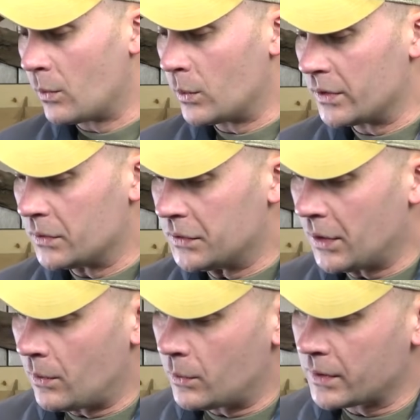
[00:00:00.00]
What you
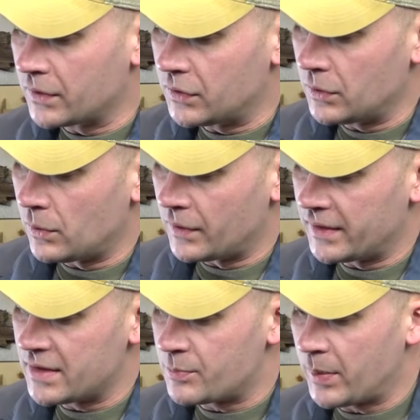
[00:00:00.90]
don't want to do on
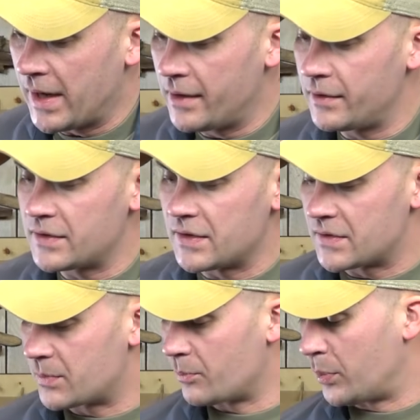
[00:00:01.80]
these patterns is